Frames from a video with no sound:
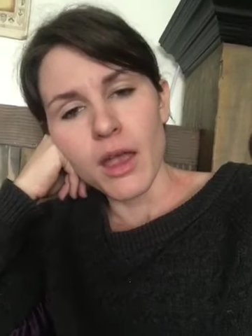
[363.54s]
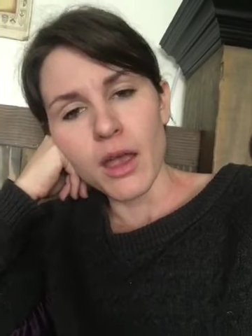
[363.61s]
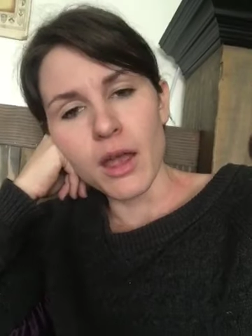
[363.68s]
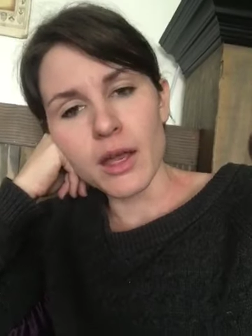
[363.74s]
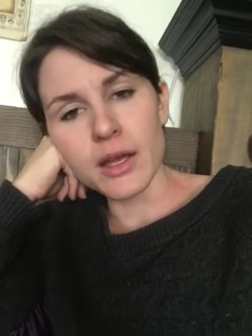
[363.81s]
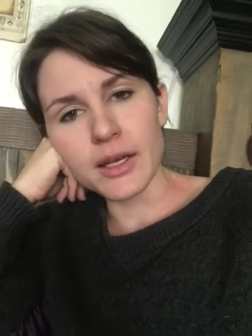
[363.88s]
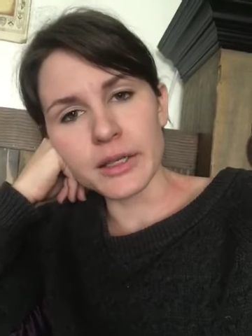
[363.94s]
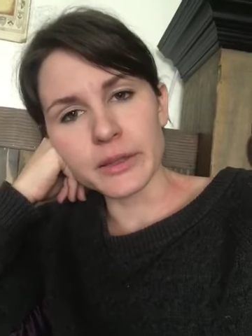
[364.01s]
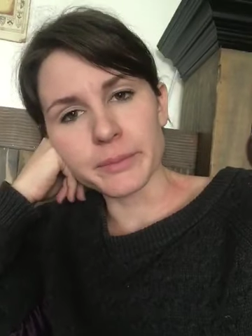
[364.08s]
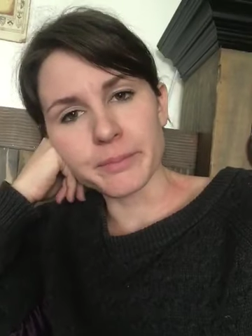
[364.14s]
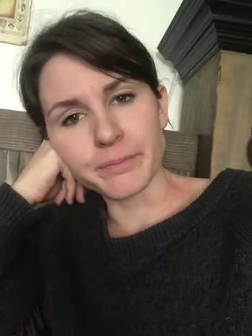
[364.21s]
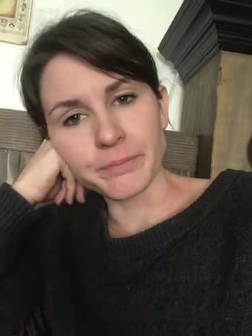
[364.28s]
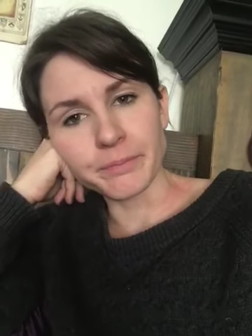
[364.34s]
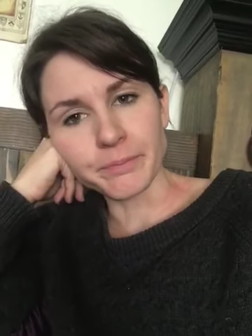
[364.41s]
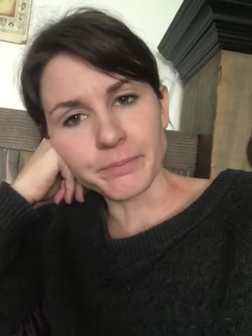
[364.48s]

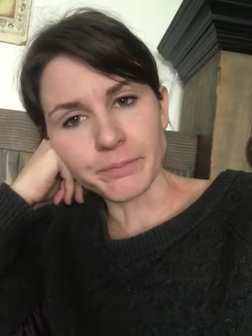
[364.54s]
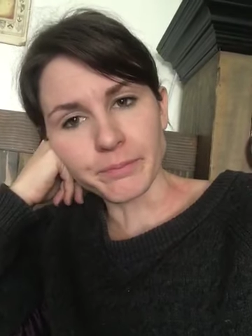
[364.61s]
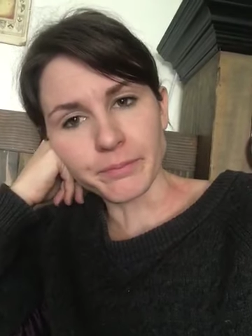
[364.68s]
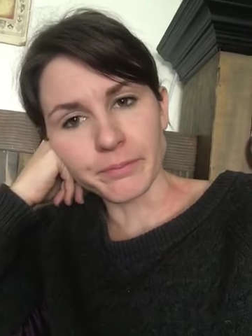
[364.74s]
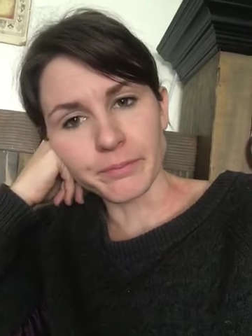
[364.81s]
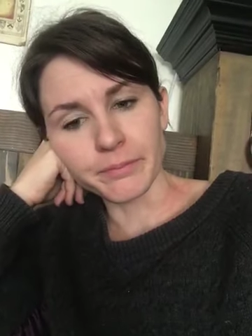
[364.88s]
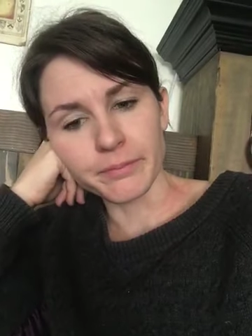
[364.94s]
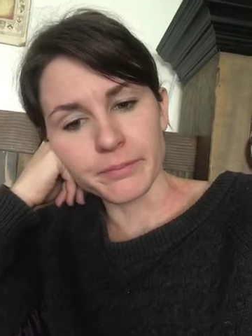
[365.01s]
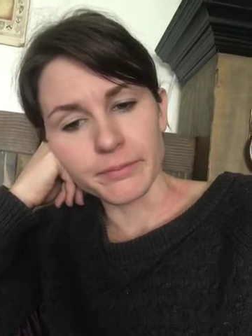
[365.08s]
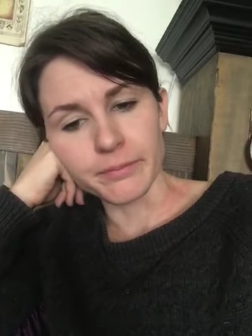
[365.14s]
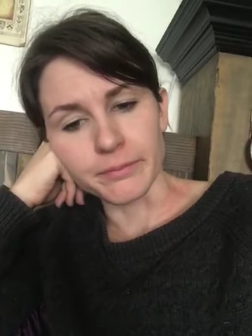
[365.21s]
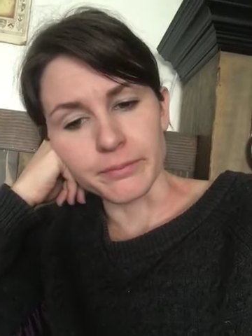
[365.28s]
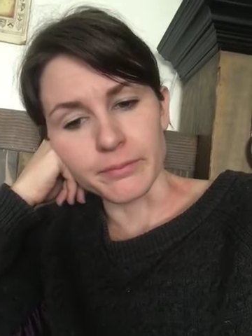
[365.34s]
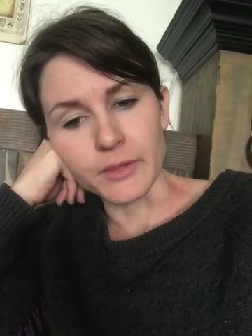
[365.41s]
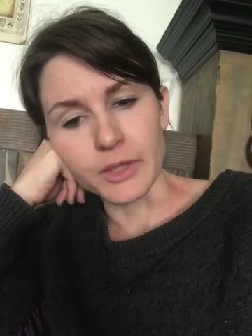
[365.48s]
water.
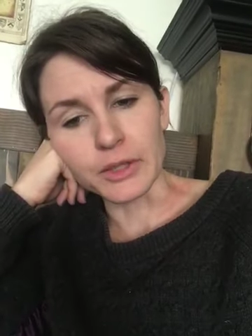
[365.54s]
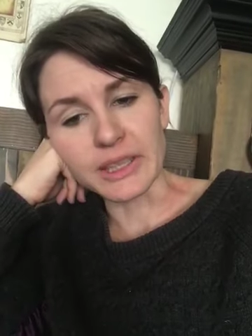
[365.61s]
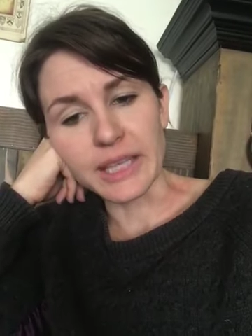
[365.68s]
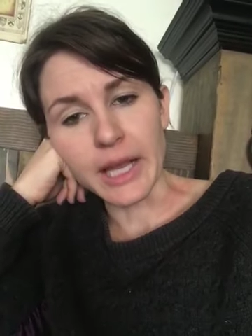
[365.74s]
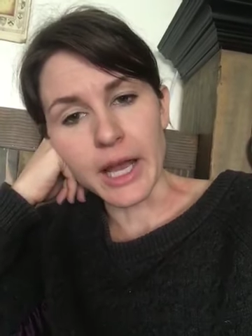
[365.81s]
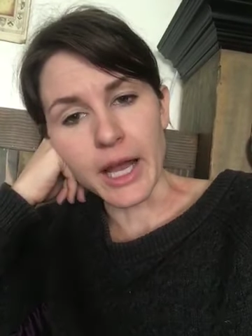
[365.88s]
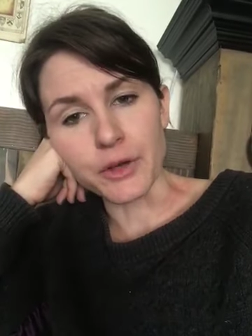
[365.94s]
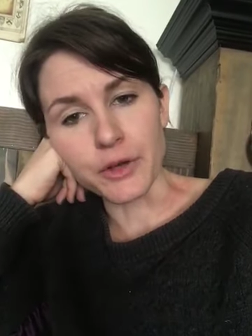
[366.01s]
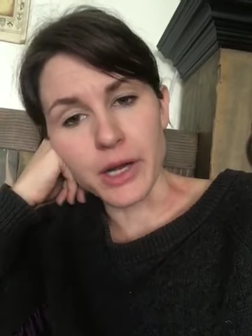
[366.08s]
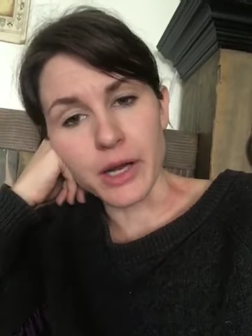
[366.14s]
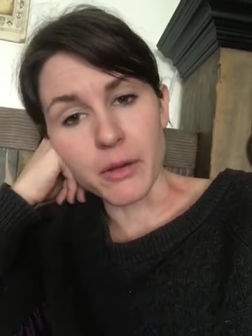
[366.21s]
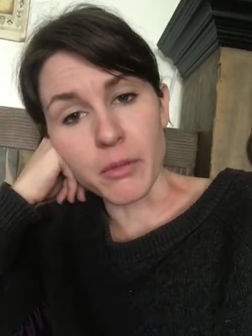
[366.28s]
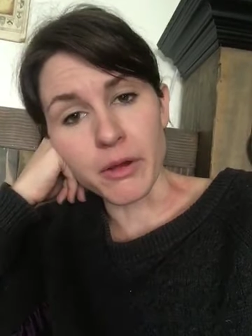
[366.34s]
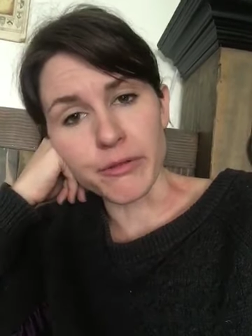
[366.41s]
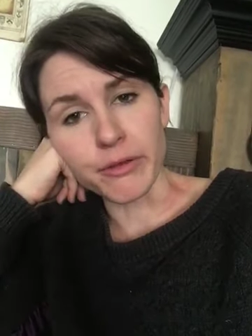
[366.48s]
So stay
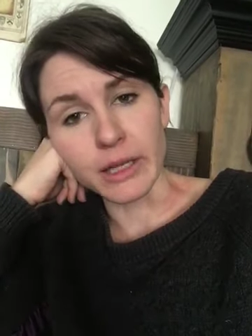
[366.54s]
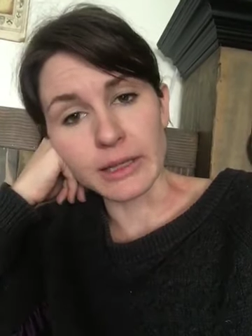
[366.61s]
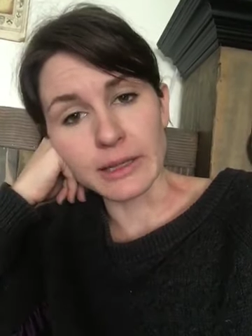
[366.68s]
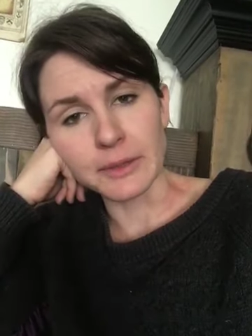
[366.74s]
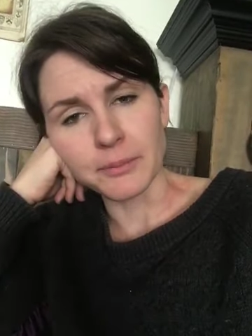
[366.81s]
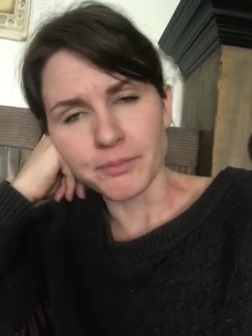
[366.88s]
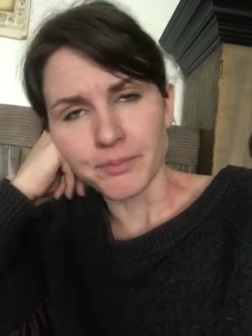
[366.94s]
hydrated, my friends.